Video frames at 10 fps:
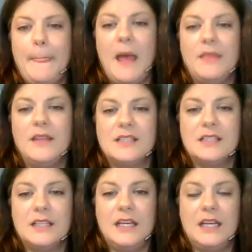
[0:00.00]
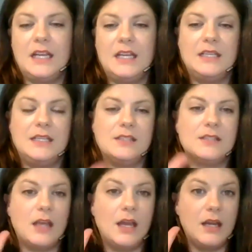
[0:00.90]
And this link is
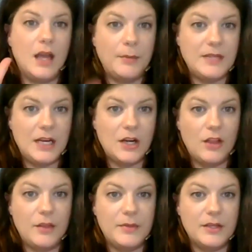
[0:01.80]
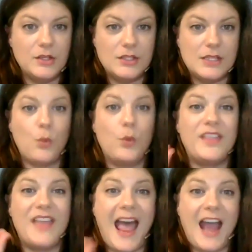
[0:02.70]
an update on the bills
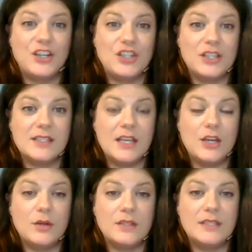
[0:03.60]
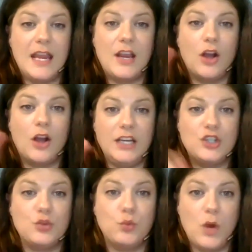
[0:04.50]
with actions that you can take on
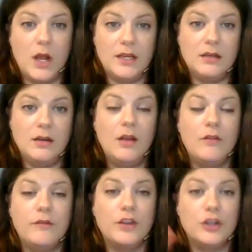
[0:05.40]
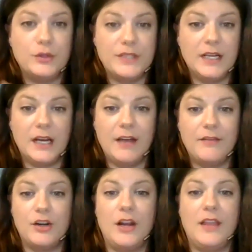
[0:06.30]
each one for the Lieutenant
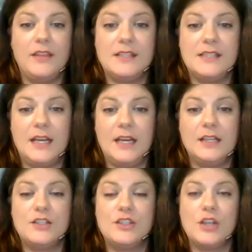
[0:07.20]
Governor and the Senate.